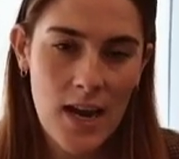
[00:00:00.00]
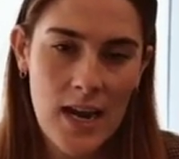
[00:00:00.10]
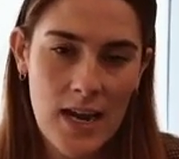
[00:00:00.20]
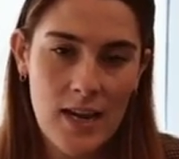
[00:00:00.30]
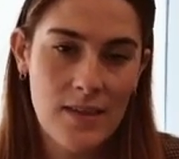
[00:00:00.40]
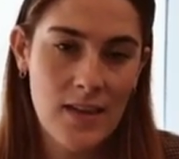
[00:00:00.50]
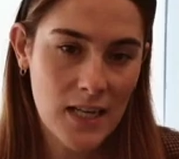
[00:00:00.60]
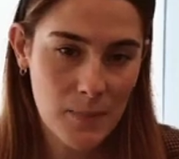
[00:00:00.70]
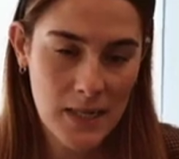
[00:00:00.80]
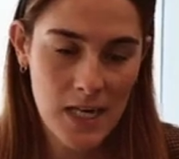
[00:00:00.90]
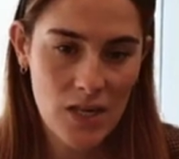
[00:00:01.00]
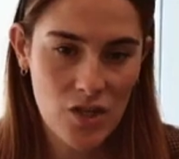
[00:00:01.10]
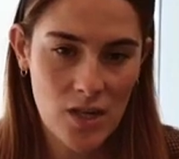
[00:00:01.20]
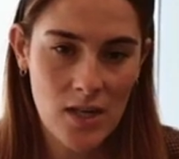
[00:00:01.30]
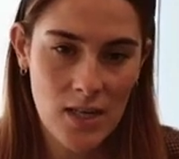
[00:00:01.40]
and the
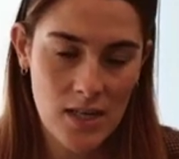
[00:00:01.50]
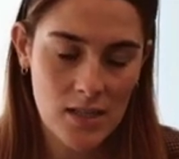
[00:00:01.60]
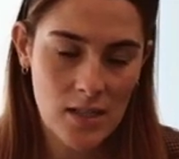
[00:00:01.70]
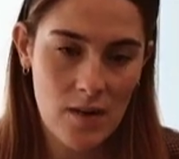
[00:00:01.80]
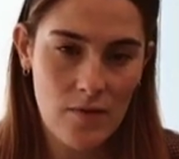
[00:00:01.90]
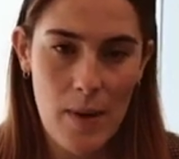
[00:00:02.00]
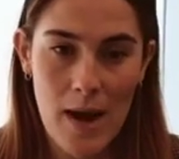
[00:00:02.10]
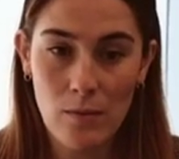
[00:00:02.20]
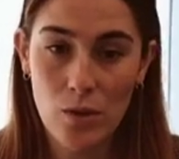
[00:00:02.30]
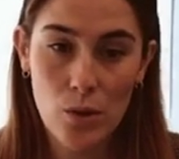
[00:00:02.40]
expectation is of about